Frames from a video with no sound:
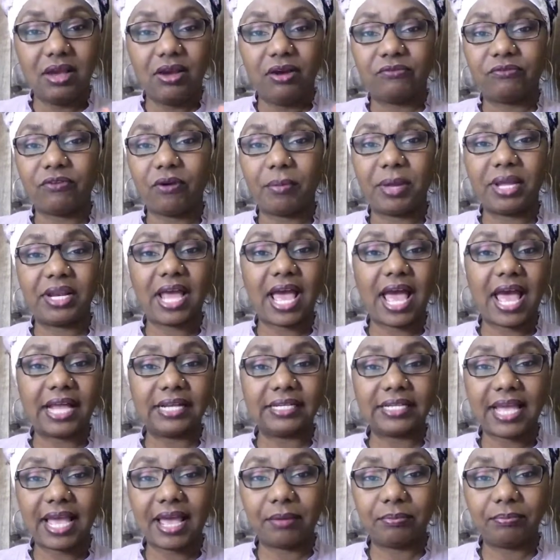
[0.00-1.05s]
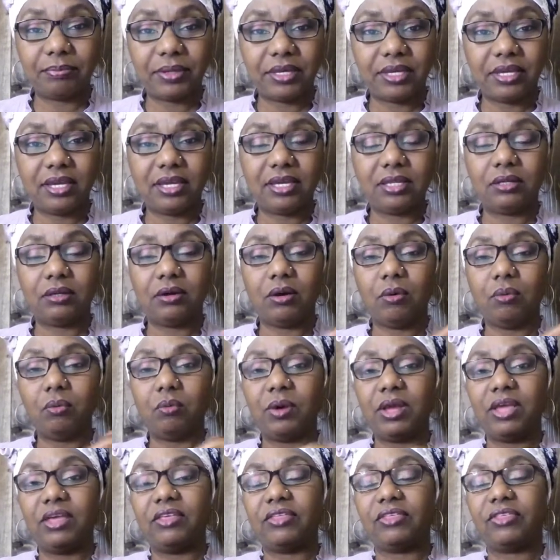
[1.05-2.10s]
from an ad campaign
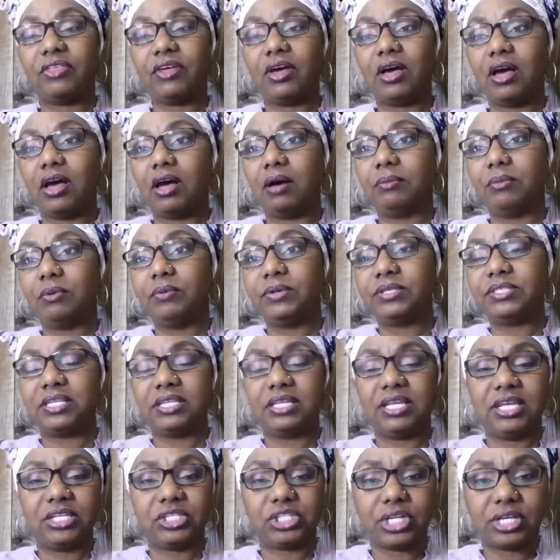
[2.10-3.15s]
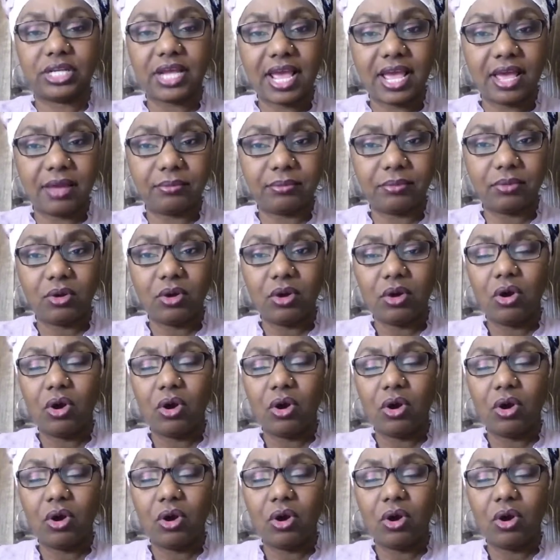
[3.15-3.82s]
with who was it, H&M,